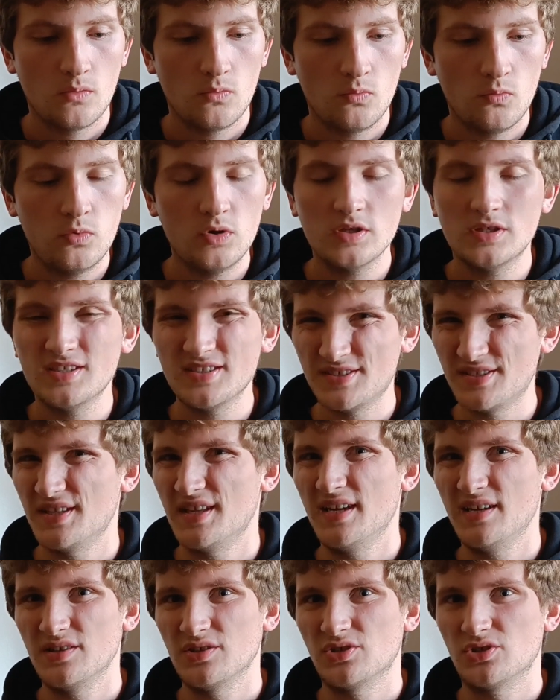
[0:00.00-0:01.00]
What is an
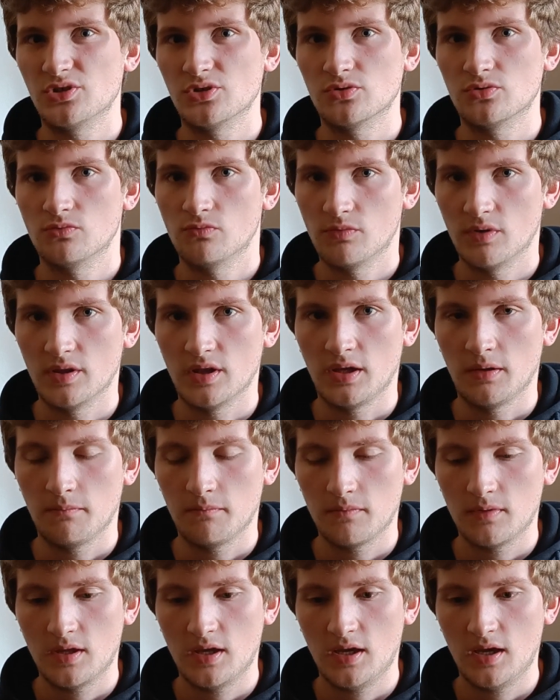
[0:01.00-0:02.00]
attitude, really?
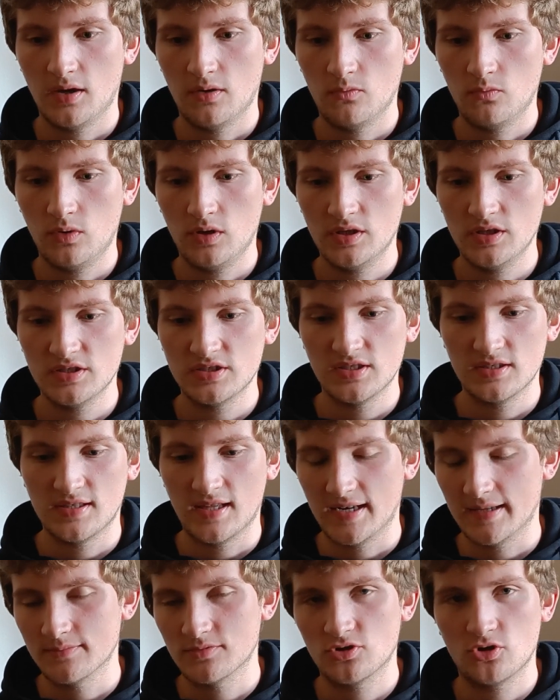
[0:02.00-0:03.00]
And what is it
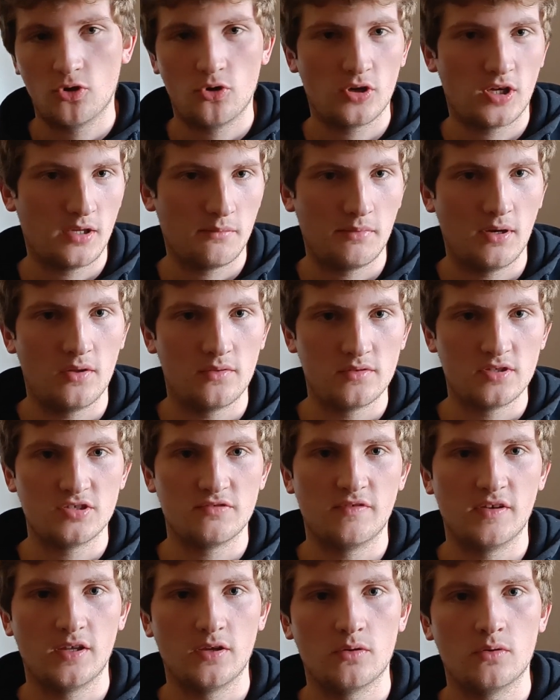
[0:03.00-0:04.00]
that I'm talking about in this
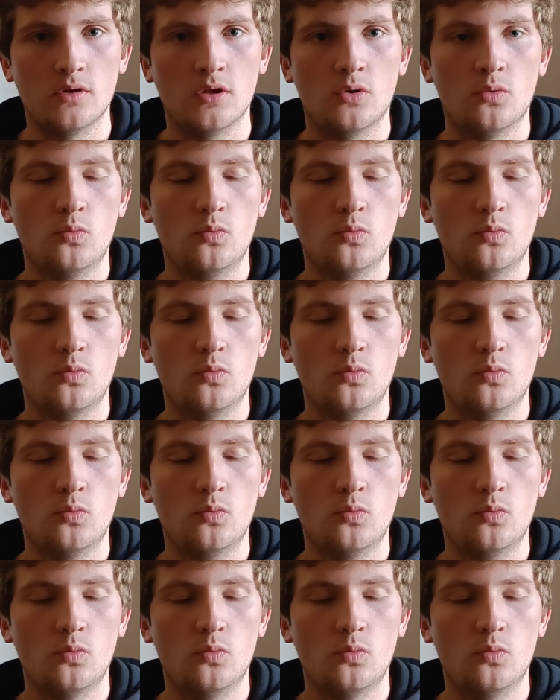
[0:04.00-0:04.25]
video?